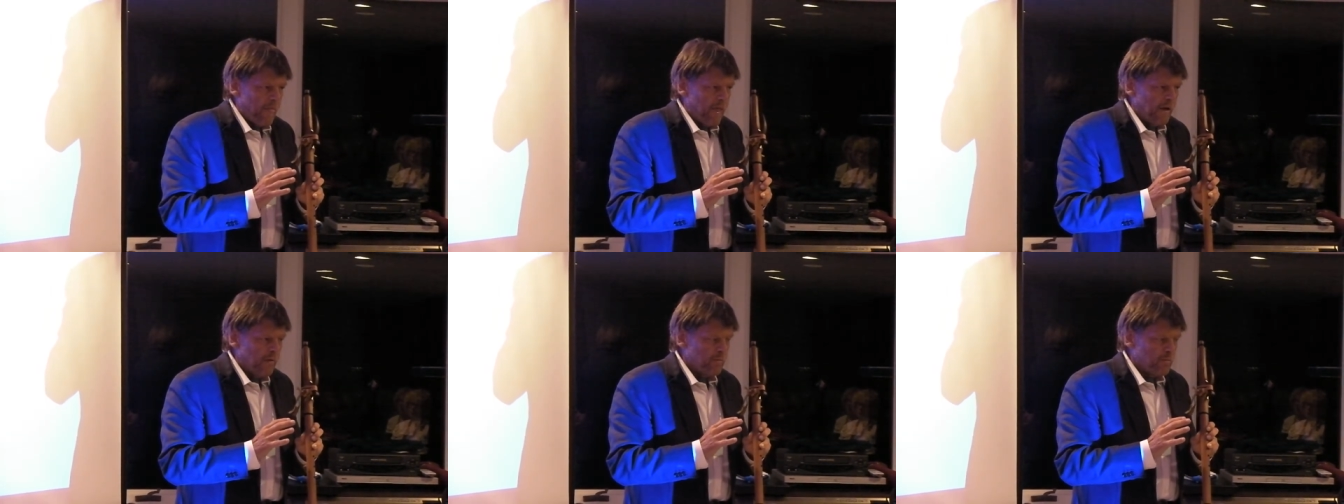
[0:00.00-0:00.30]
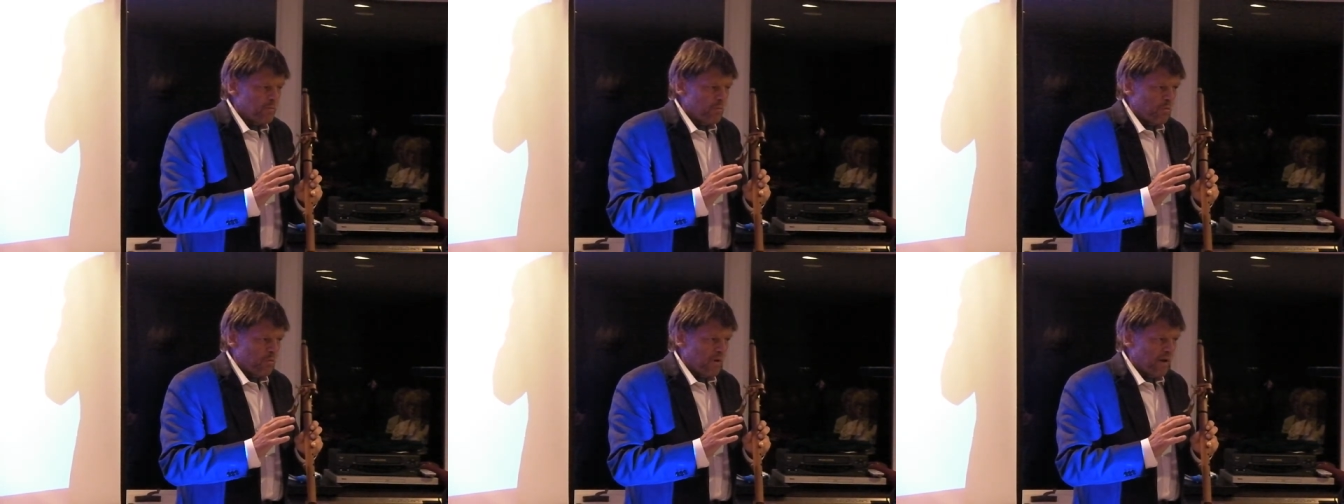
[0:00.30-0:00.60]
And
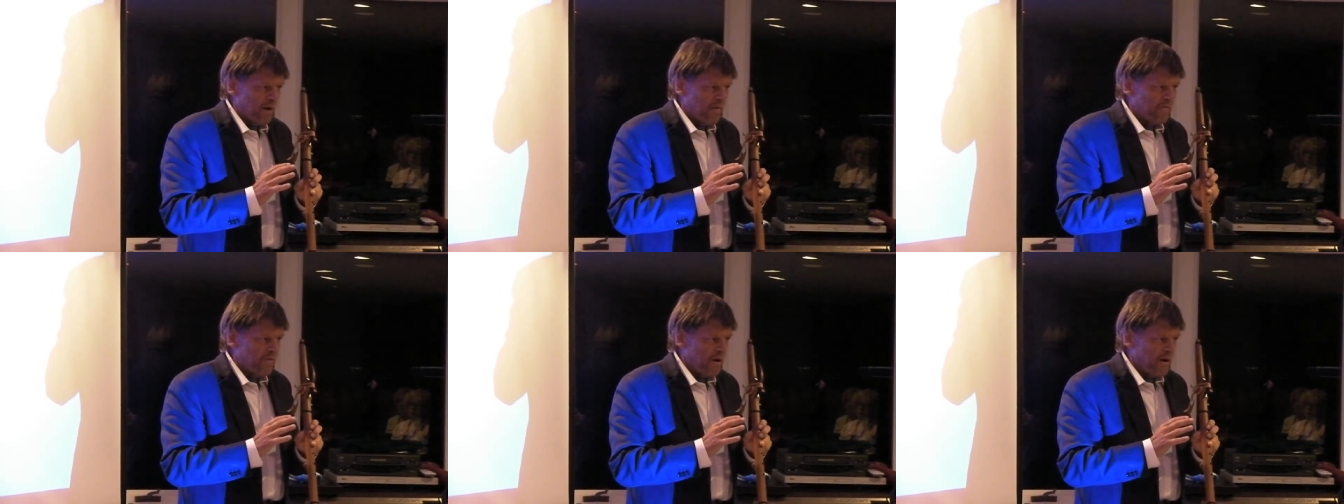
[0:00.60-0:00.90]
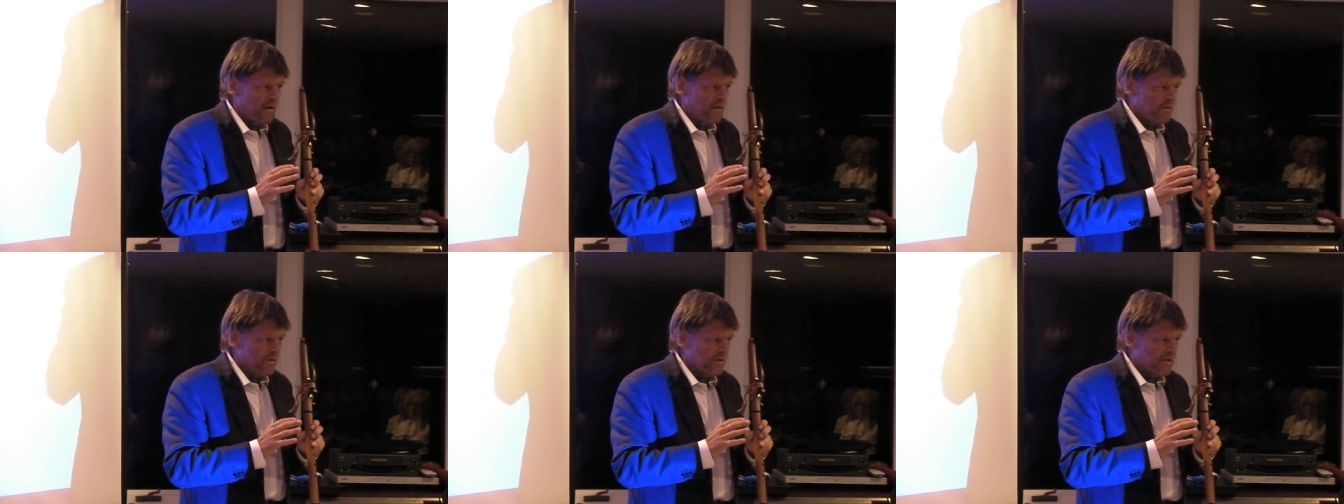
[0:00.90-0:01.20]
what I
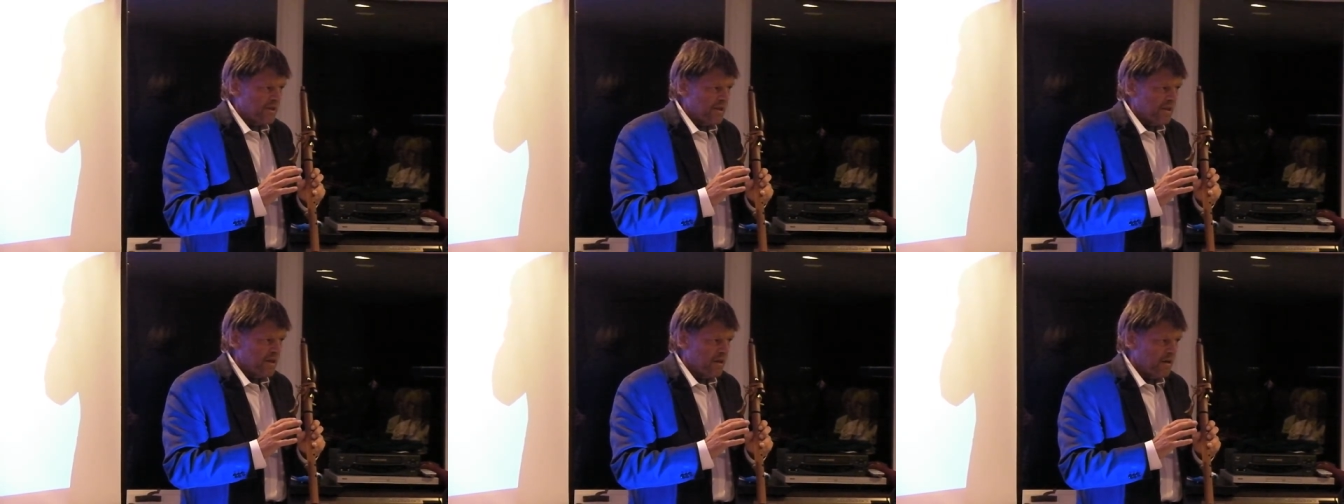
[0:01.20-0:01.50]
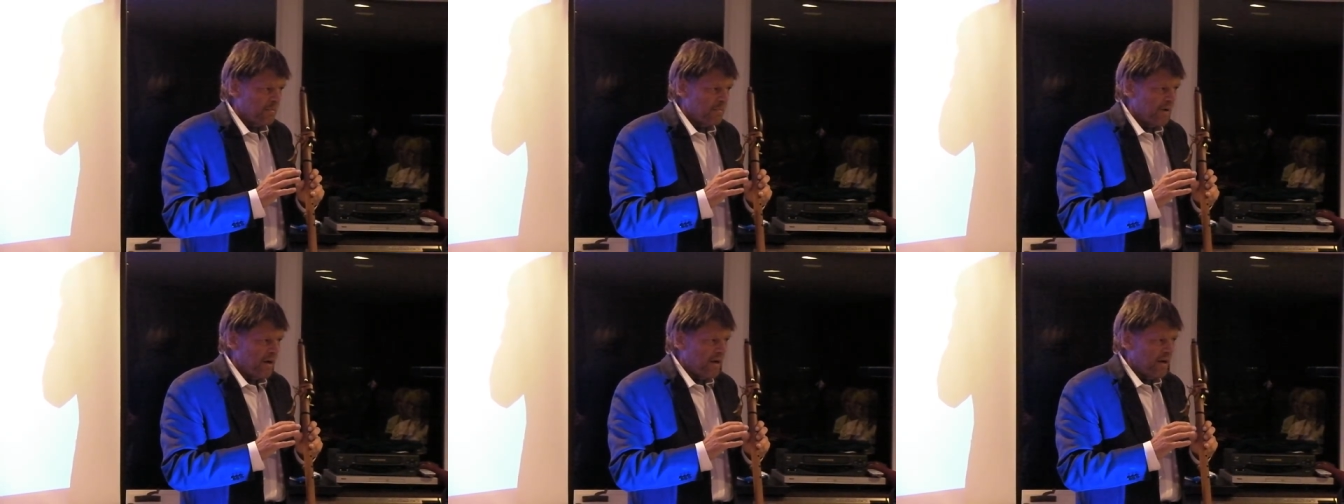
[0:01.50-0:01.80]
found was that
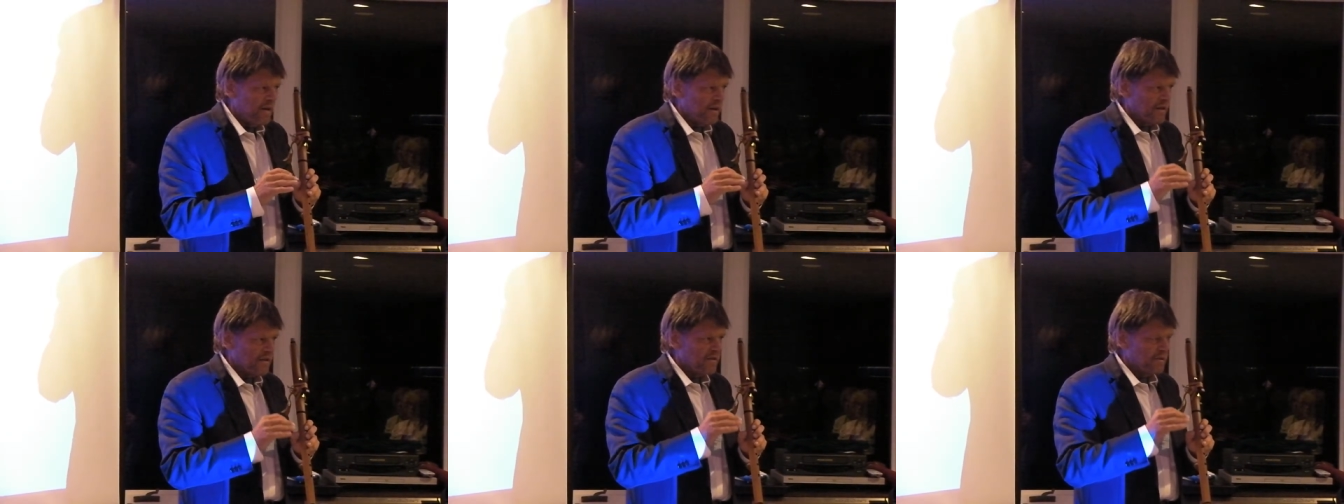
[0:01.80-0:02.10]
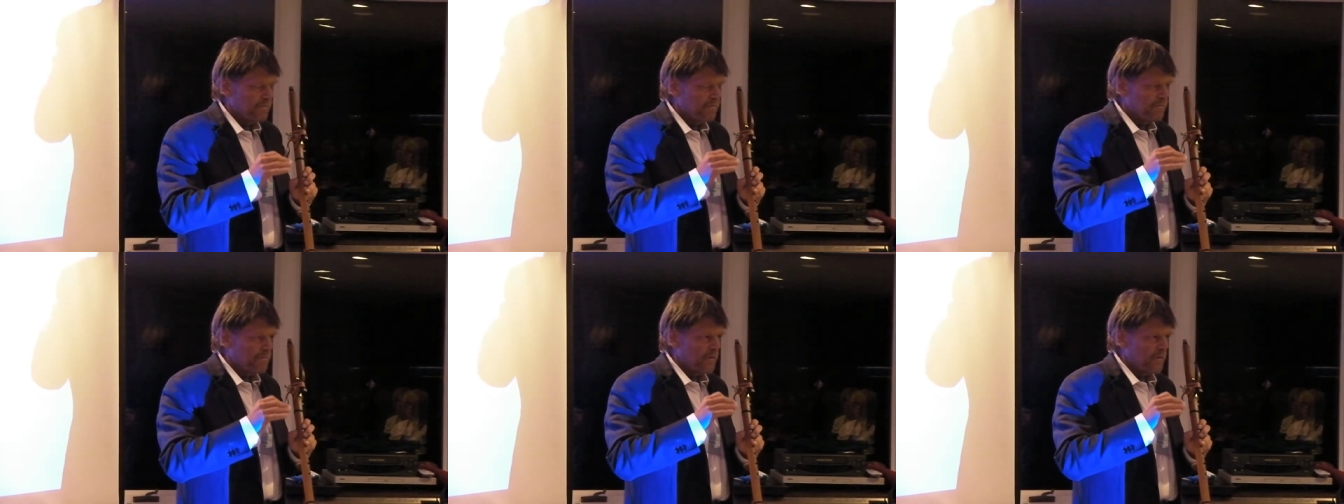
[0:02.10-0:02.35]
harmonics